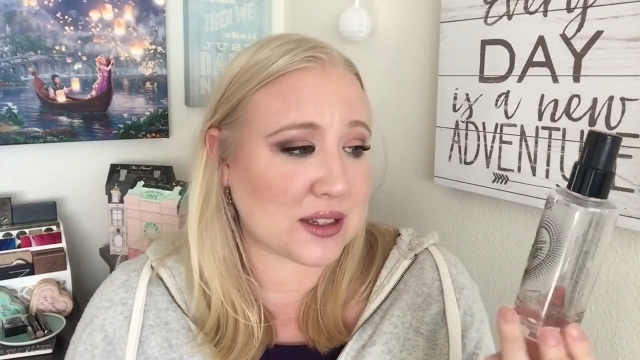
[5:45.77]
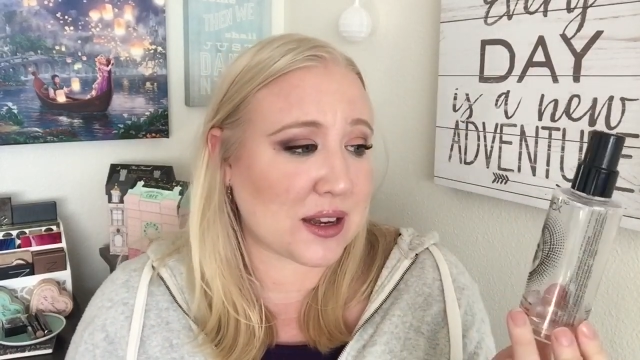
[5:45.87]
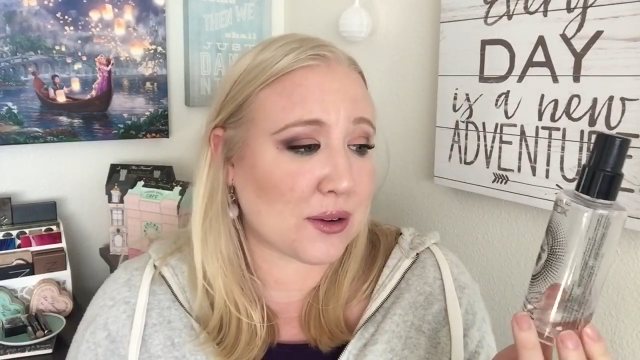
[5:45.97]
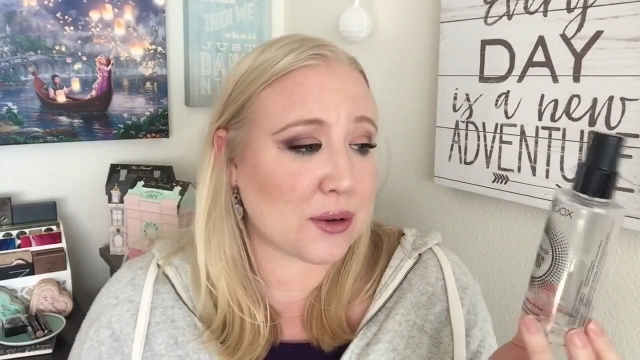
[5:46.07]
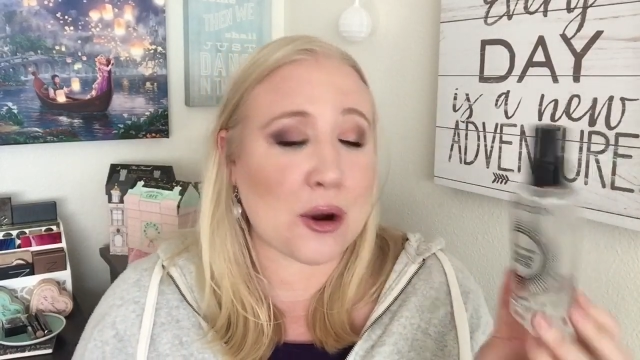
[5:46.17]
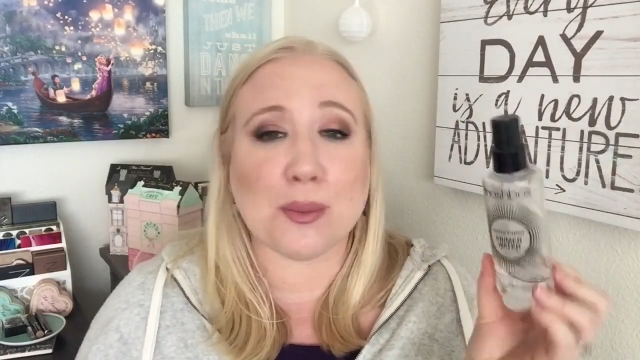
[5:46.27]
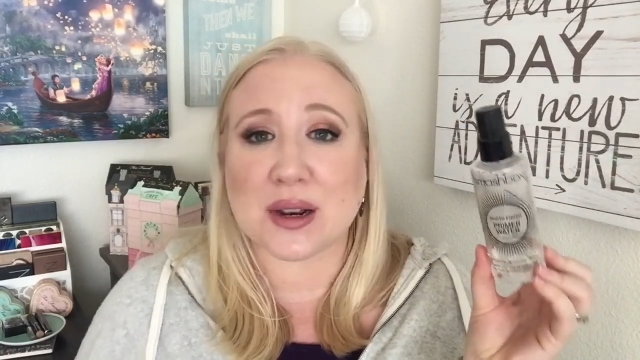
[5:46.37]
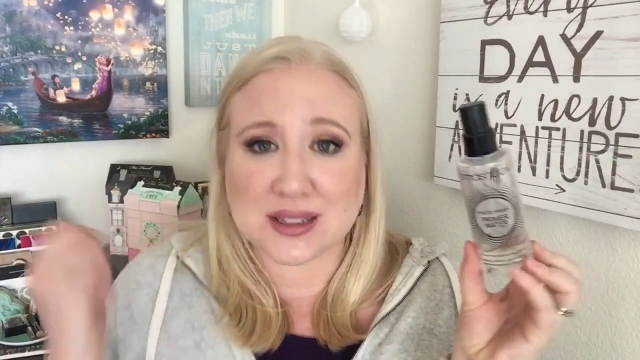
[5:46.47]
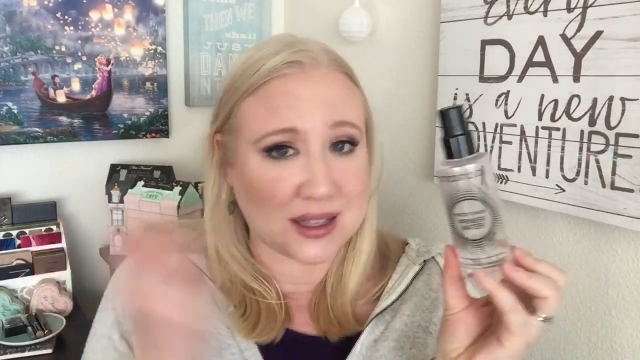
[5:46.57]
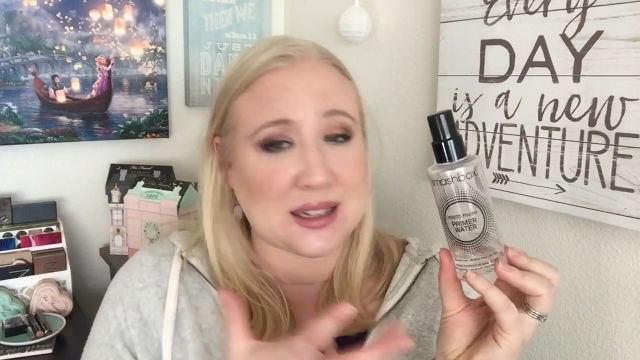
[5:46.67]
I don't know, but
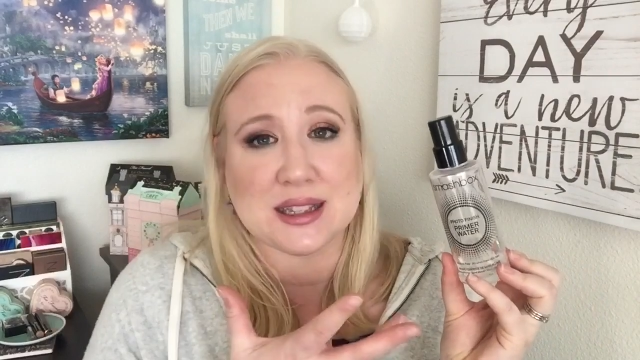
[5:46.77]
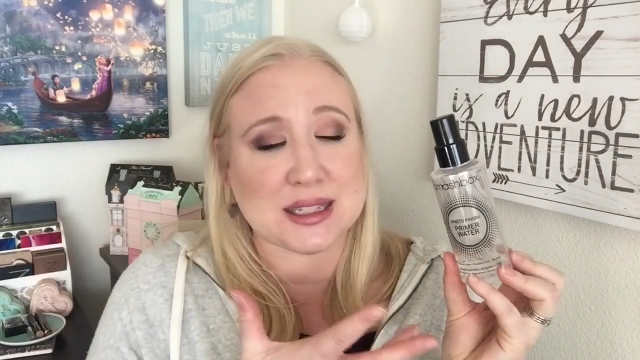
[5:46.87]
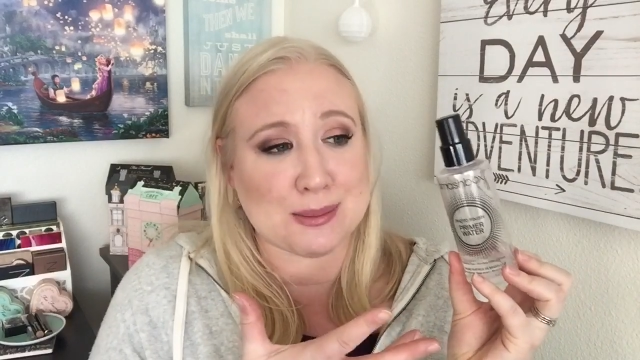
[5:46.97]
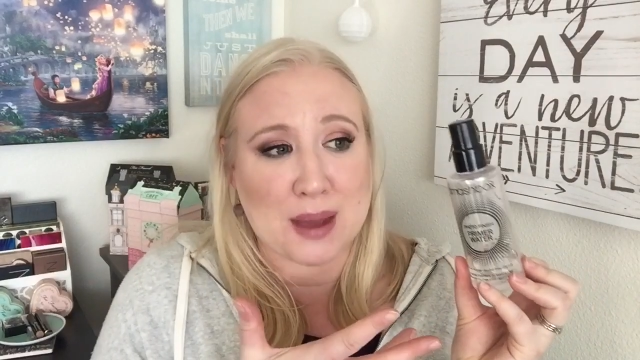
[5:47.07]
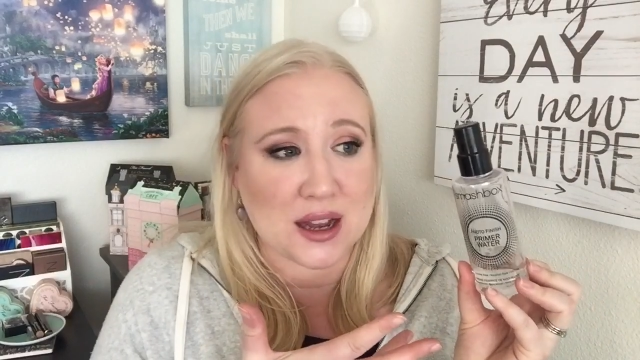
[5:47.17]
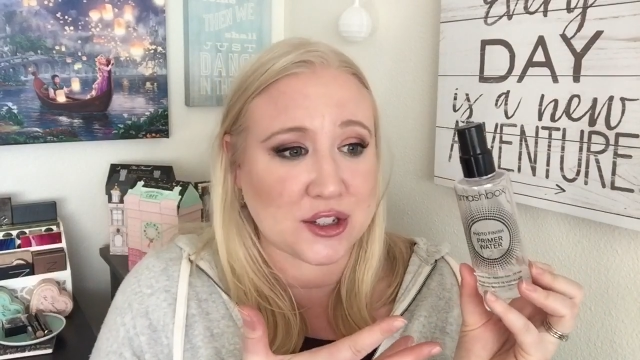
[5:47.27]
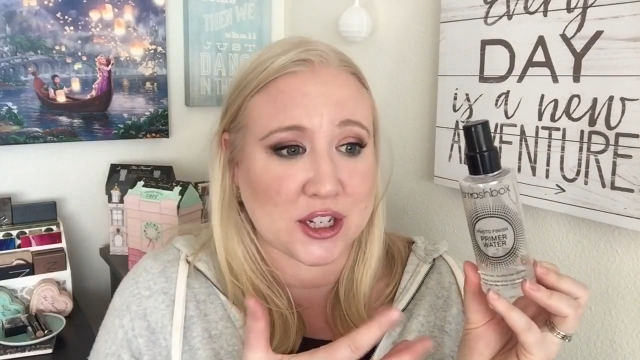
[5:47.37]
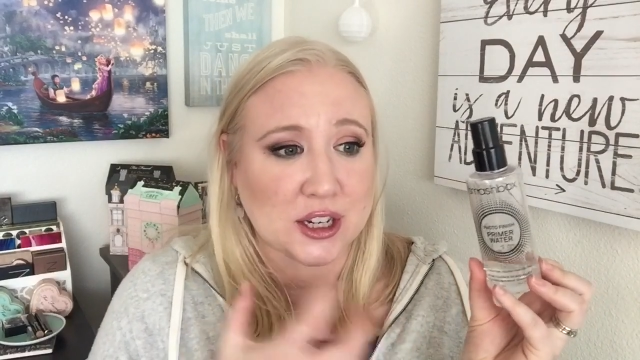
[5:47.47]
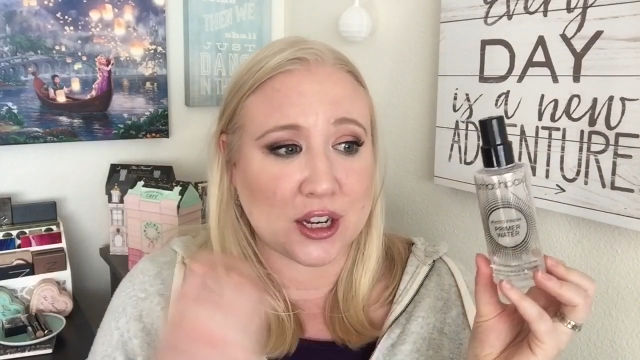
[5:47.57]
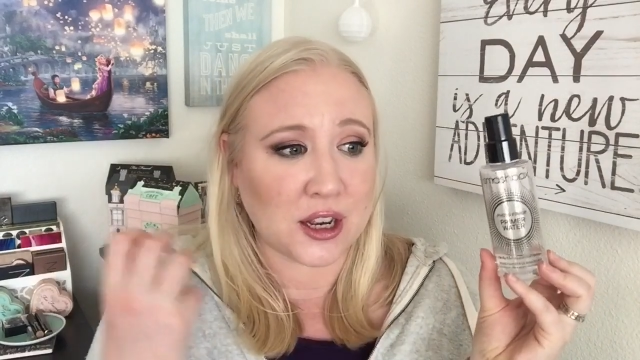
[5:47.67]
it's like this
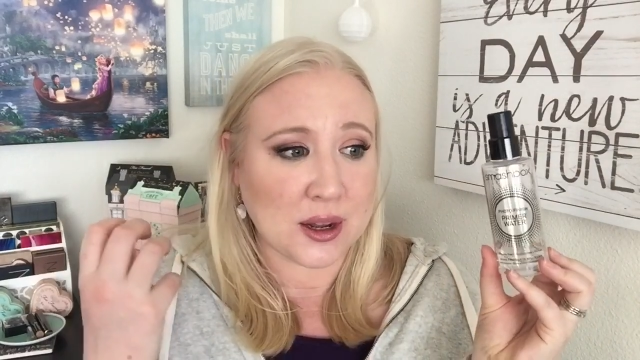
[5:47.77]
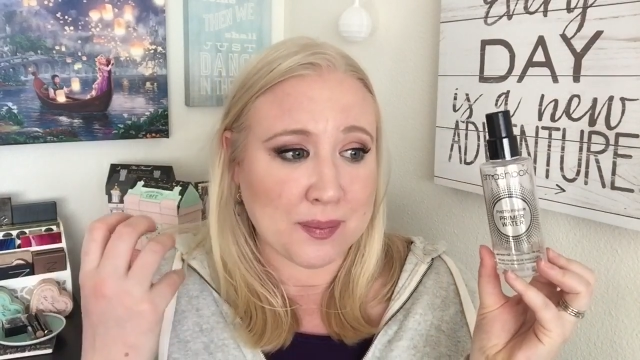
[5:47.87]
magic